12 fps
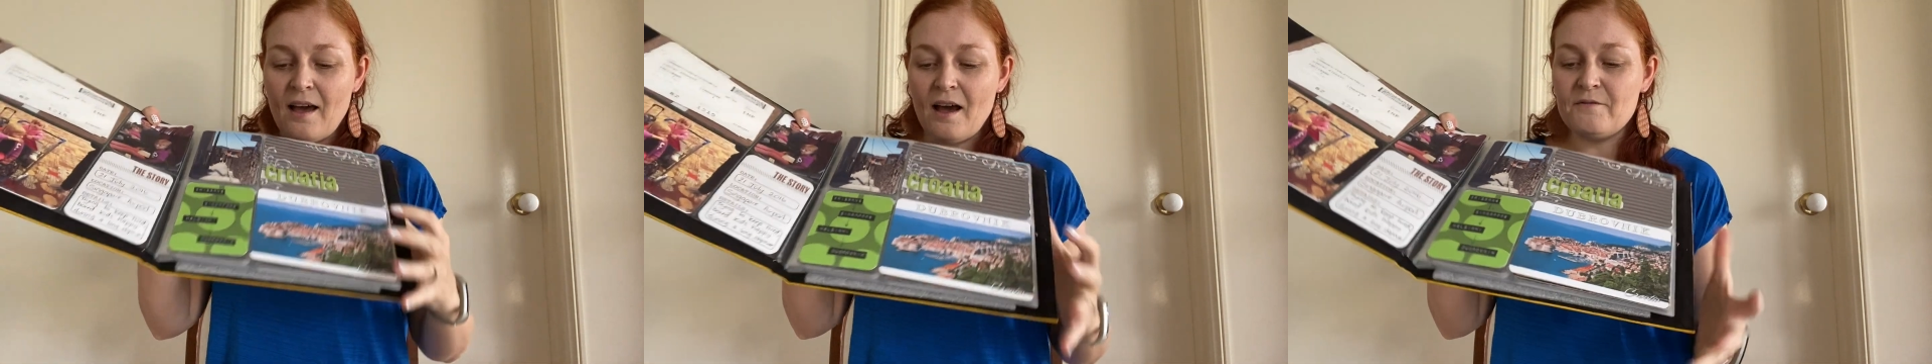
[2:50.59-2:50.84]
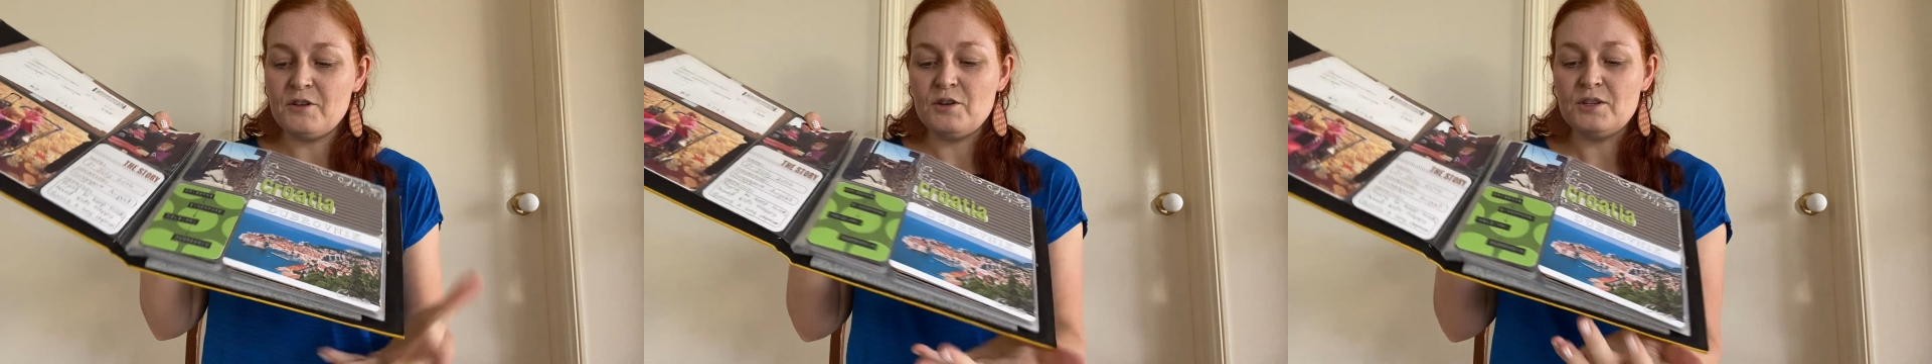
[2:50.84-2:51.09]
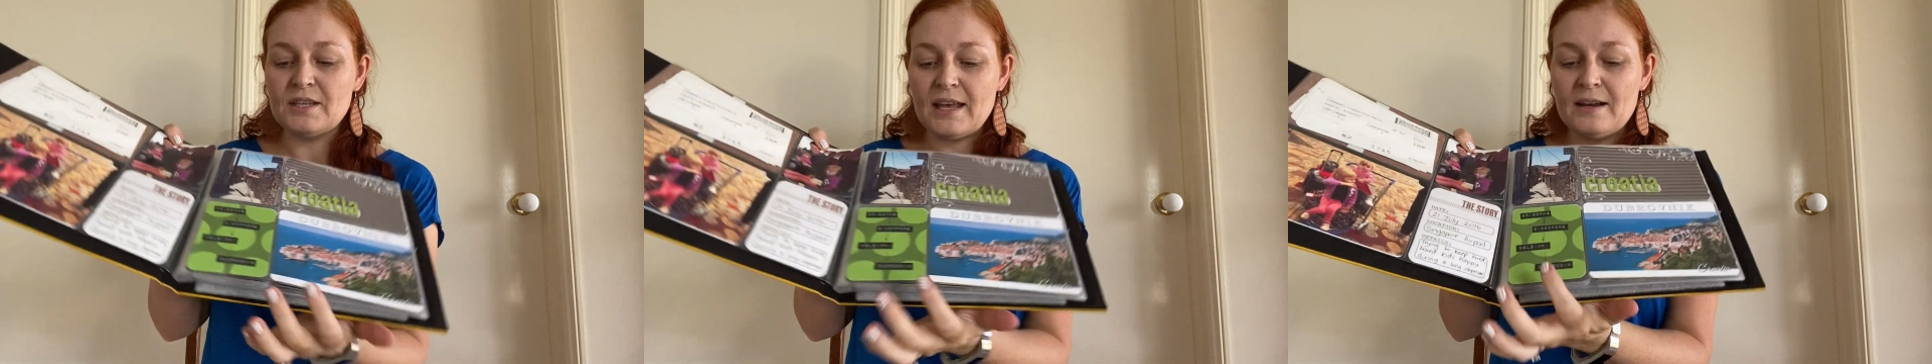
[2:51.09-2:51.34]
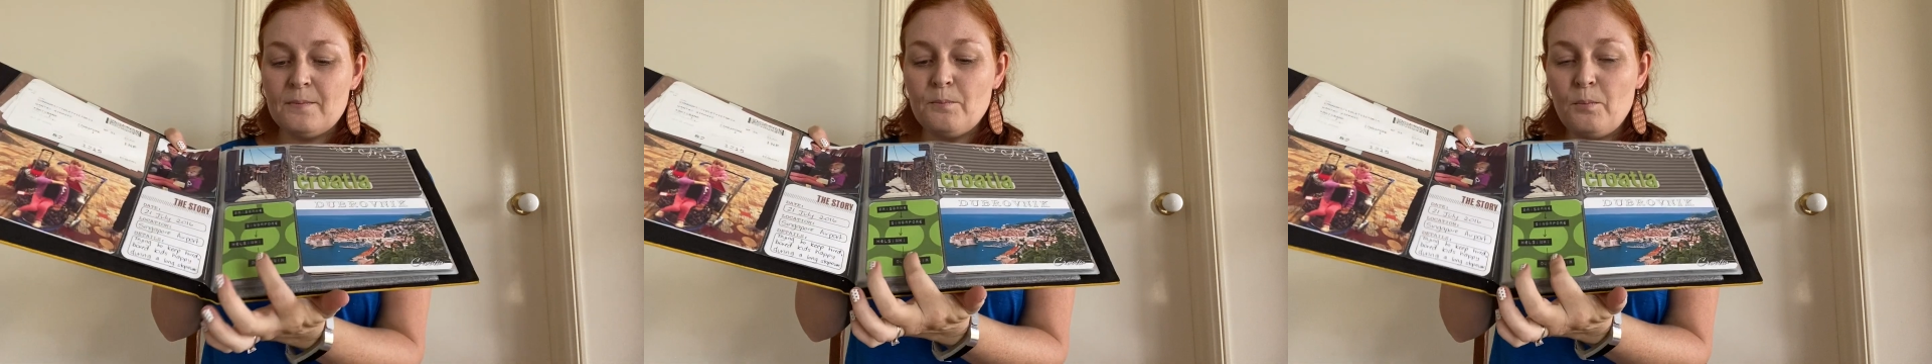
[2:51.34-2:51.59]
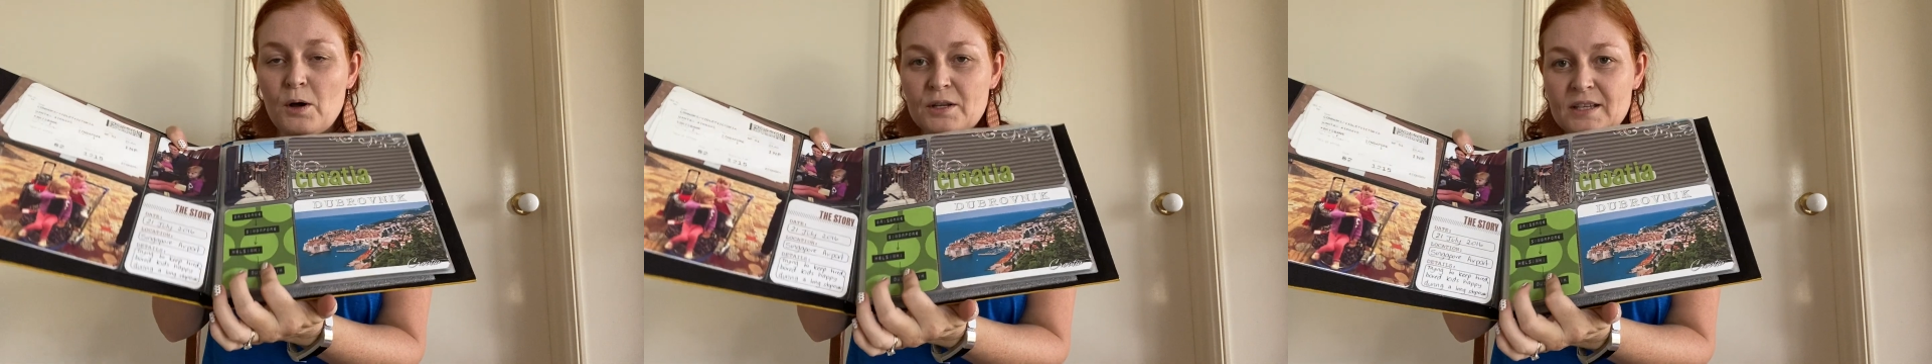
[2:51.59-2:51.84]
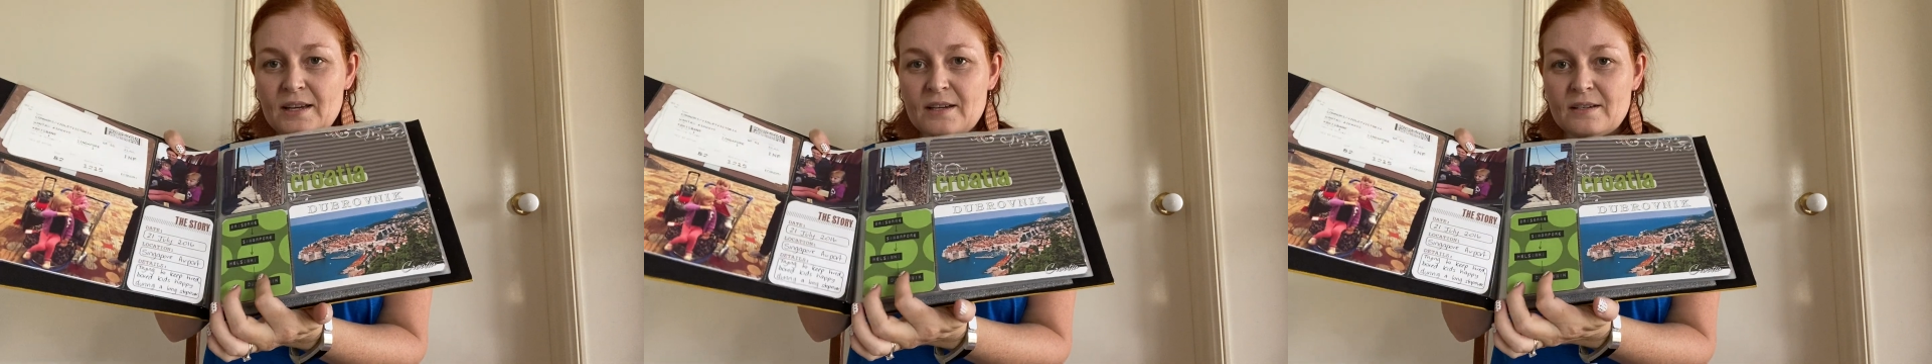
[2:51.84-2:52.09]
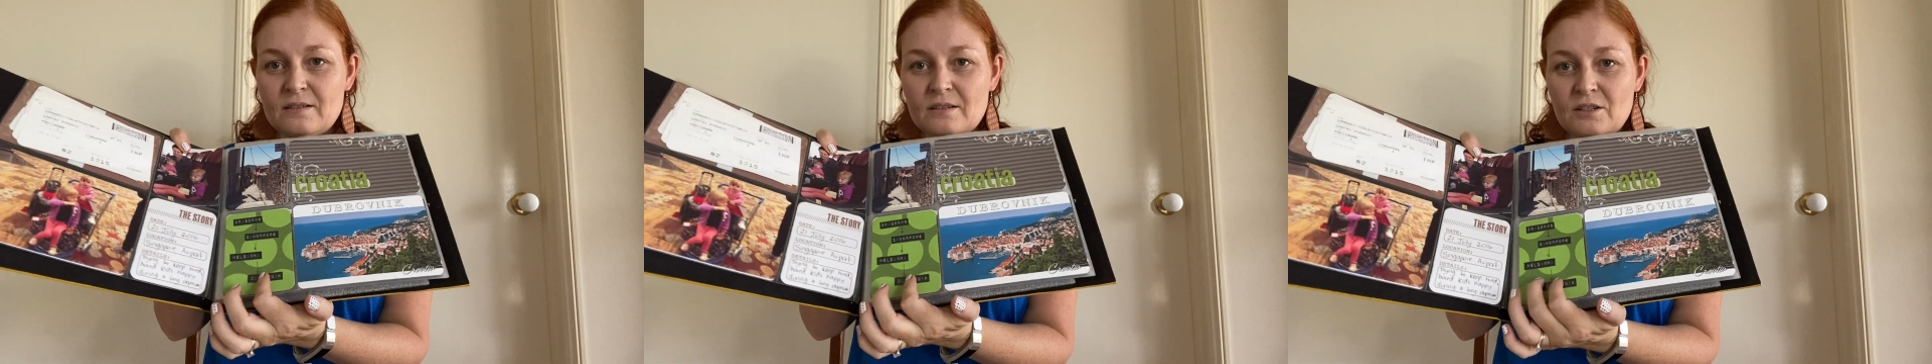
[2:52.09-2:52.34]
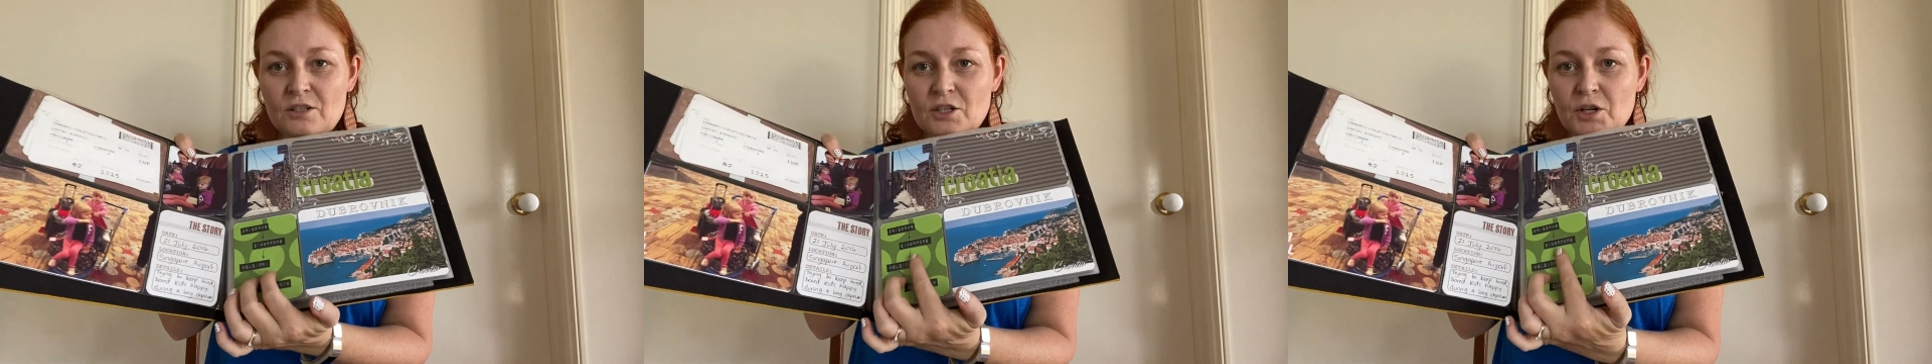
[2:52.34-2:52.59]
I've used an embosser
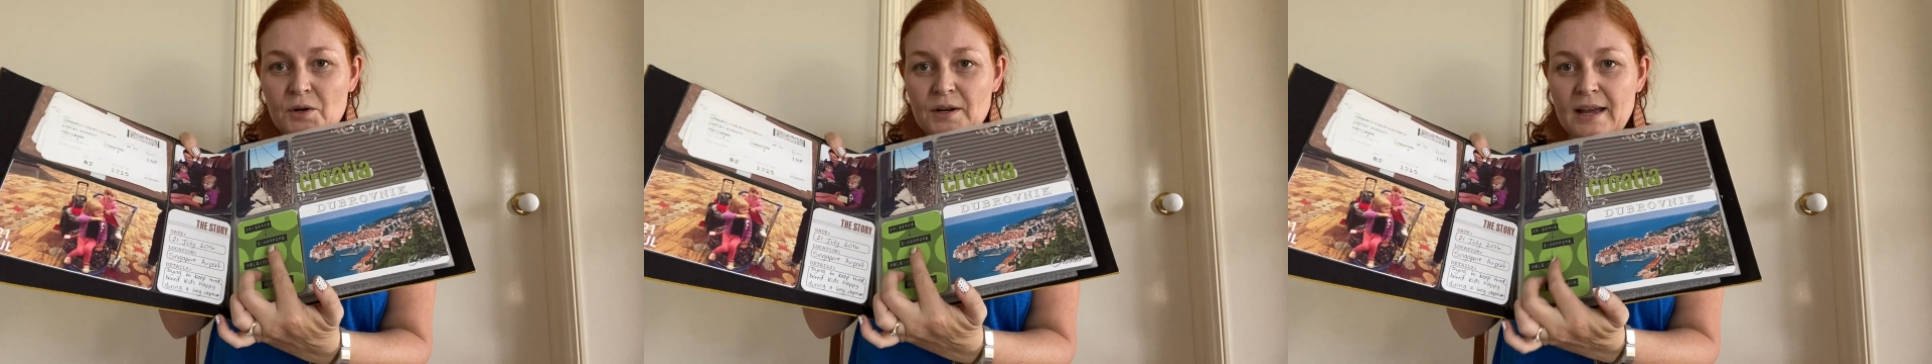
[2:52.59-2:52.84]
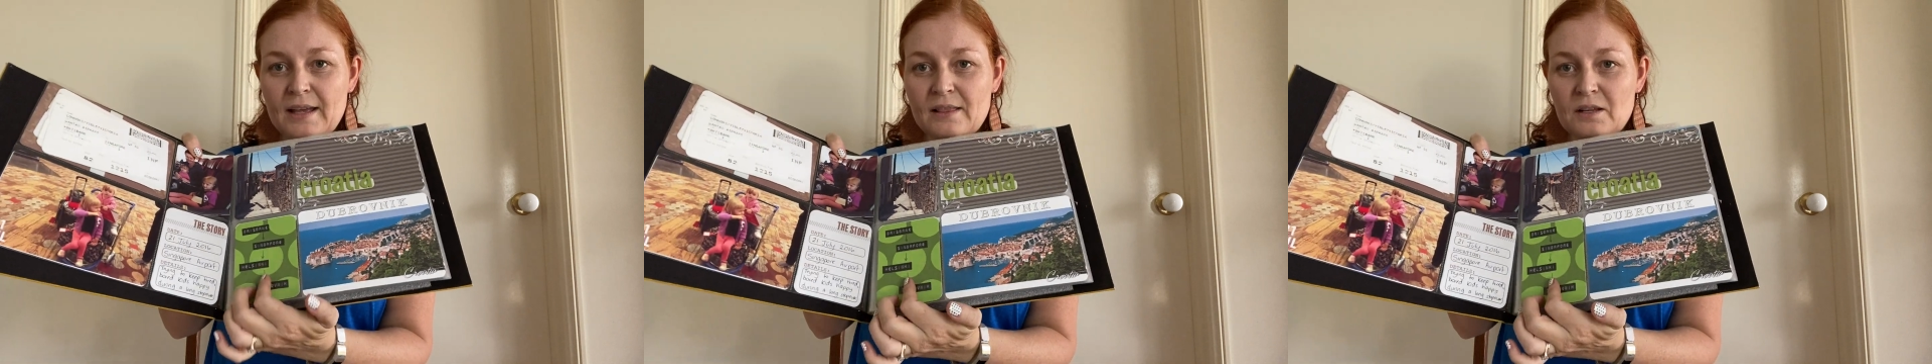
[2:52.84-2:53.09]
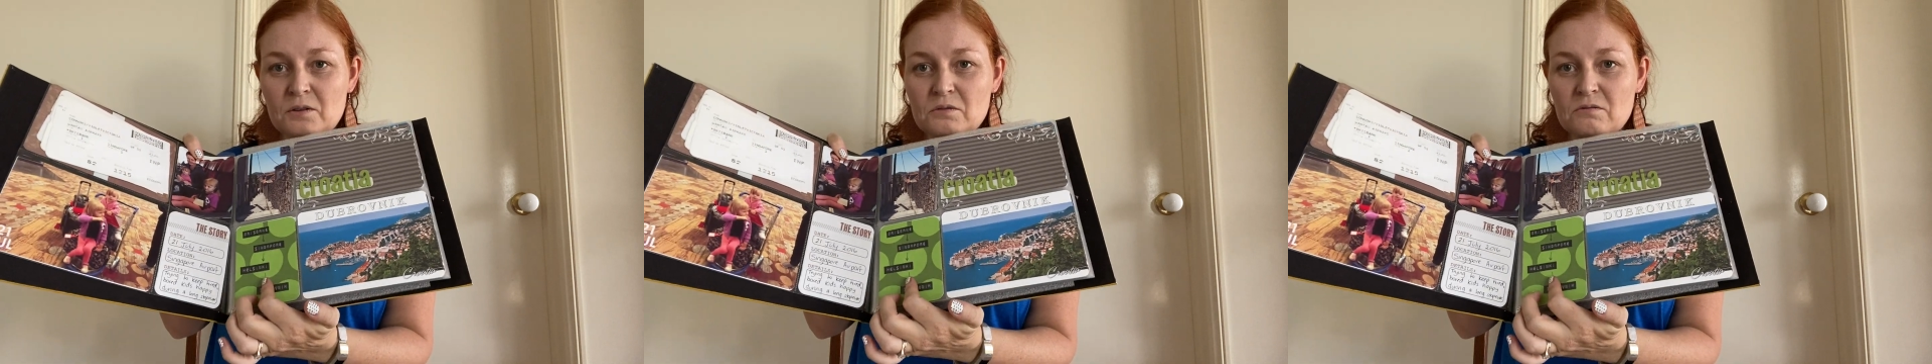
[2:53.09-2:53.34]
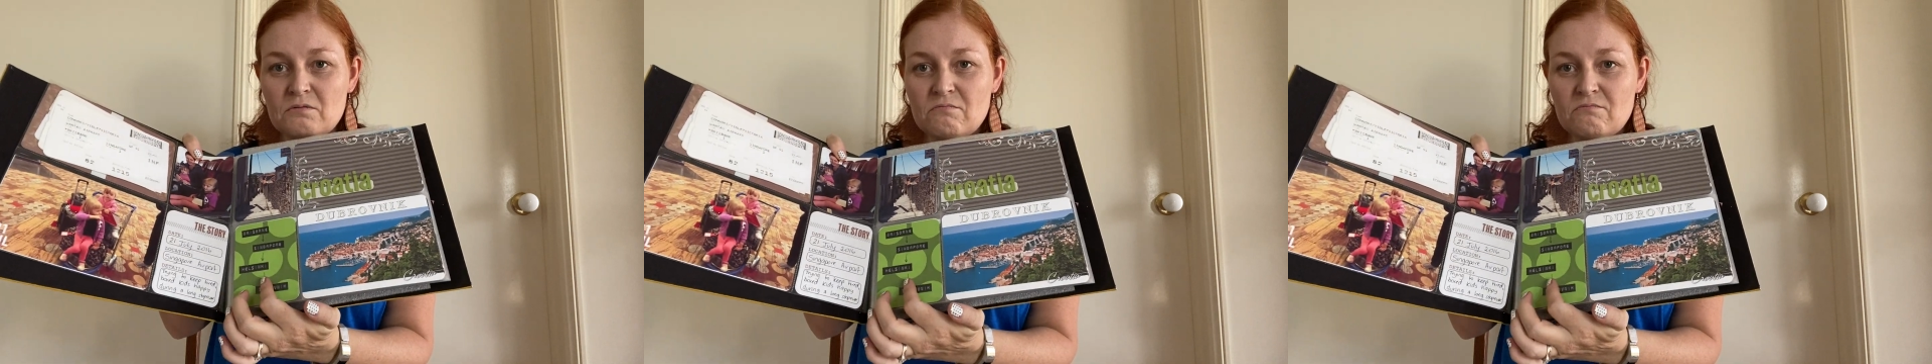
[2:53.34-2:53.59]
to create little